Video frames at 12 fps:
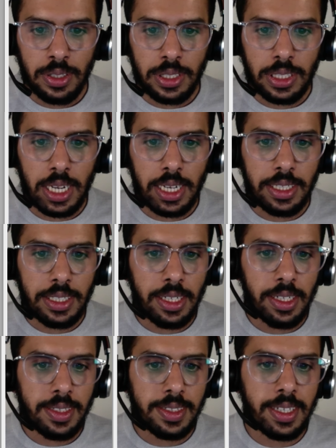
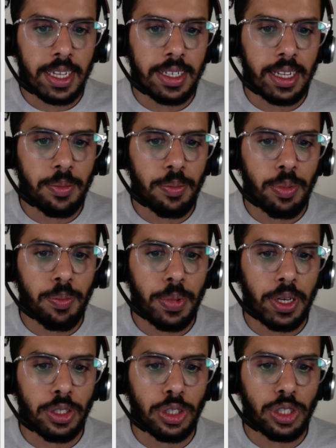title, setup,
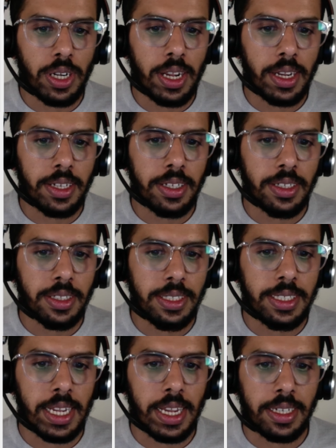punchline
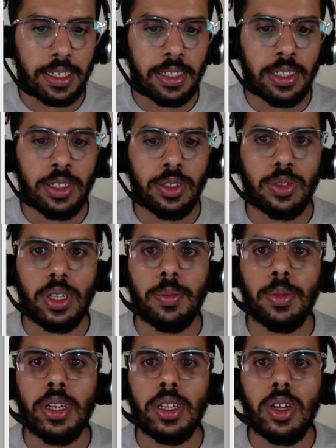date. So
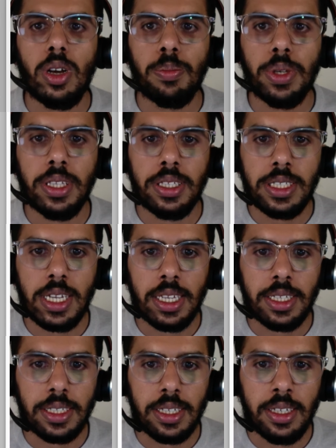I'm gonna copy the
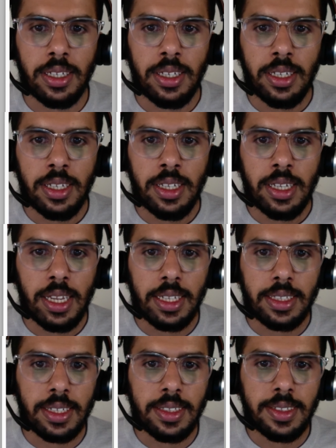title
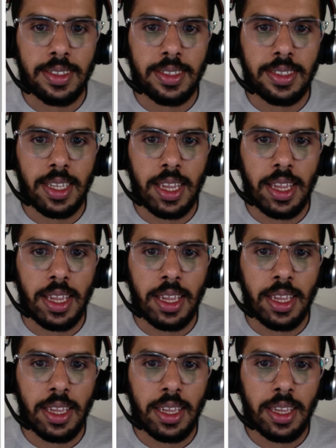and then
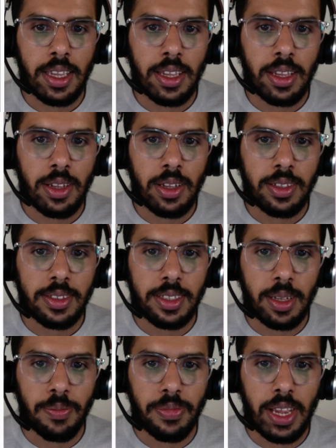say
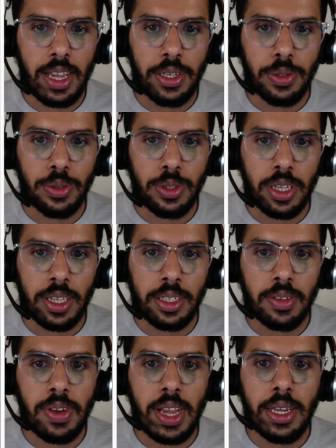some value there.
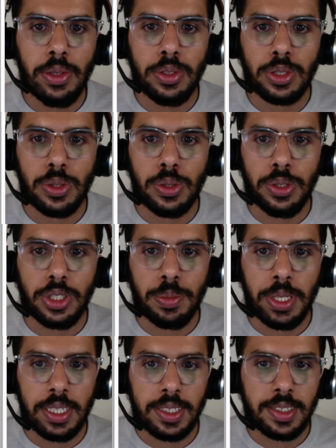The value is going to
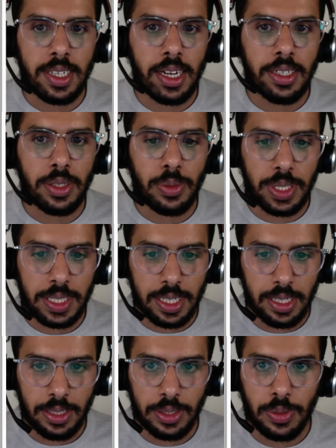be inside the
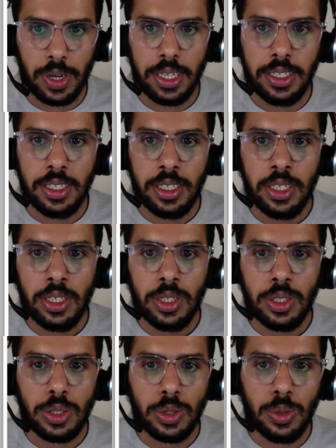result, right?
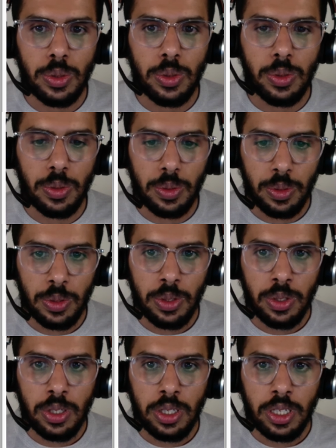So
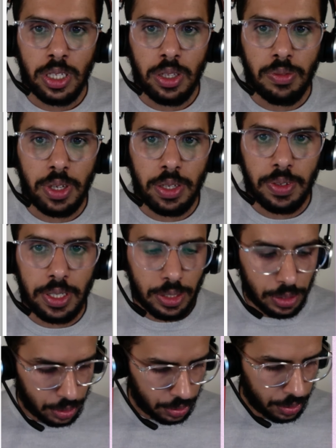if I were
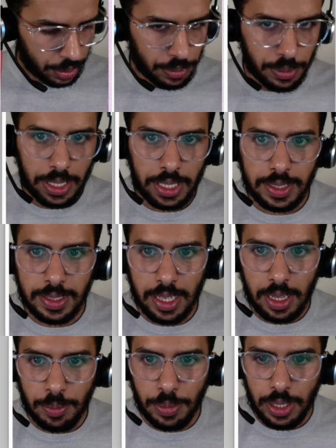to show you an
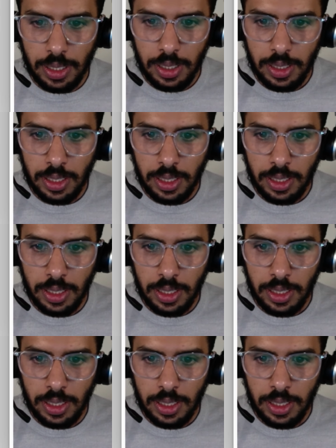example,